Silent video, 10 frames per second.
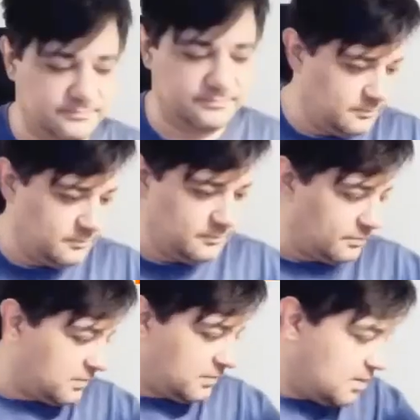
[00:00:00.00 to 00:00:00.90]
Yeah, but
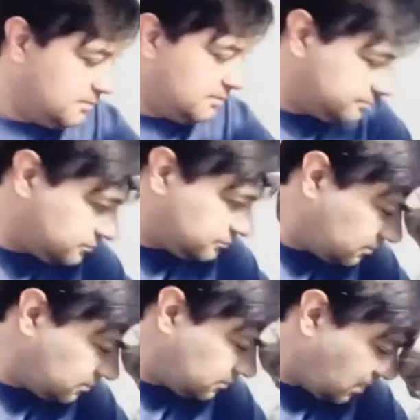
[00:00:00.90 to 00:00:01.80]
that's.
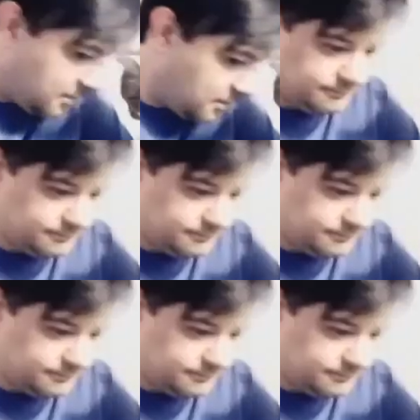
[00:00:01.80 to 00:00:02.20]
I was reading this